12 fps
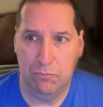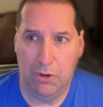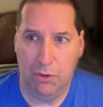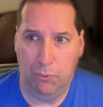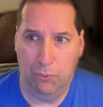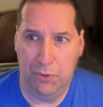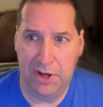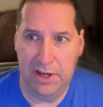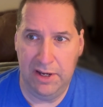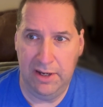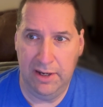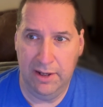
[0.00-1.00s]

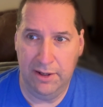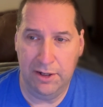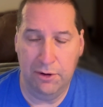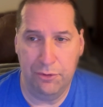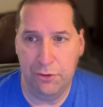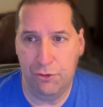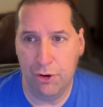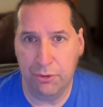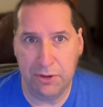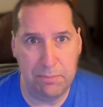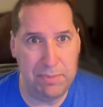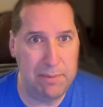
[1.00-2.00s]
The joke
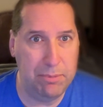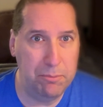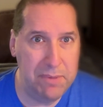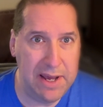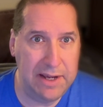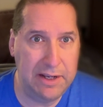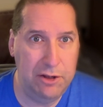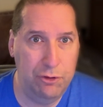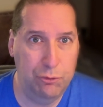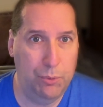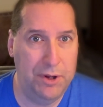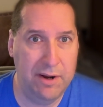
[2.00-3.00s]
that people make
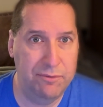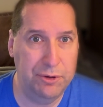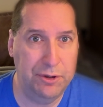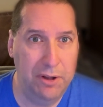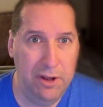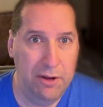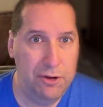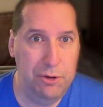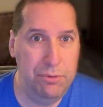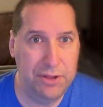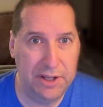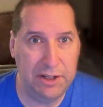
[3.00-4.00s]
is whatever you
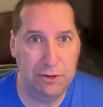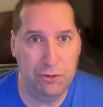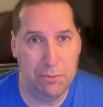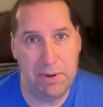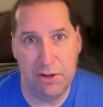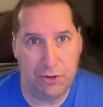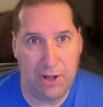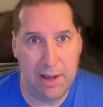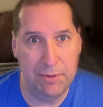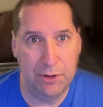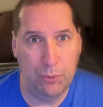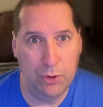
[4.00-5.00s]
think is the best
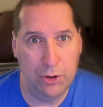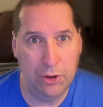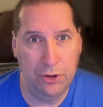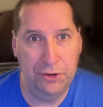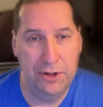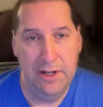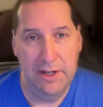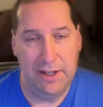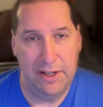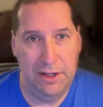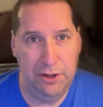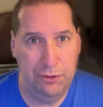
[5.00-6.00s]
game in the world
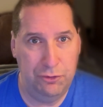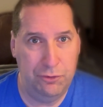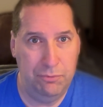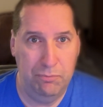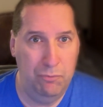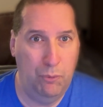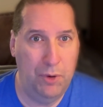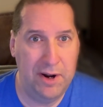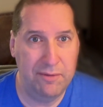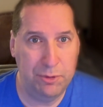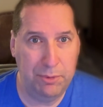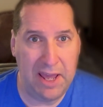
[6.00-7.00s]
is
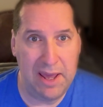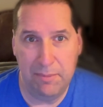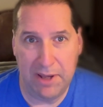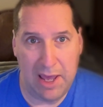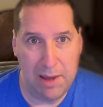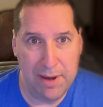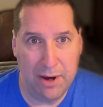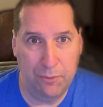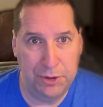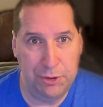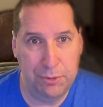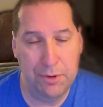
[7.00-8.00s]
whatever game came out
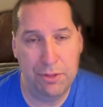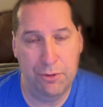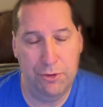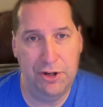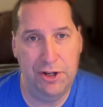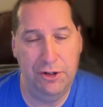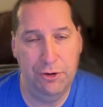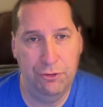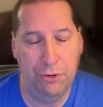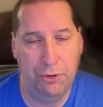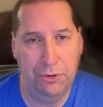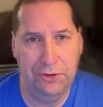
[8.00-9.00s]
when you were 13 years
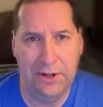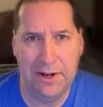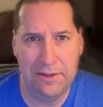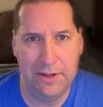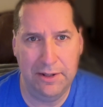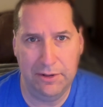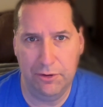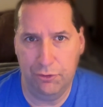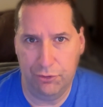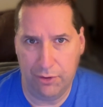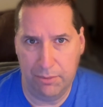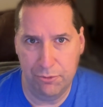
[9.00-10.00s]
old. And I think there's
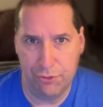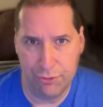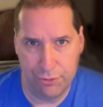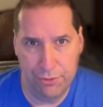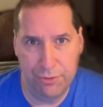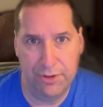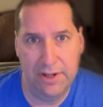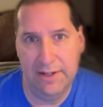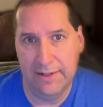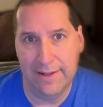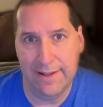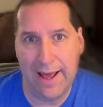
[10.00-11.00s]
some truth
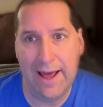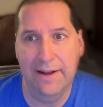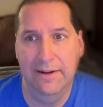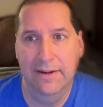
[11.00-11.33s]
in that.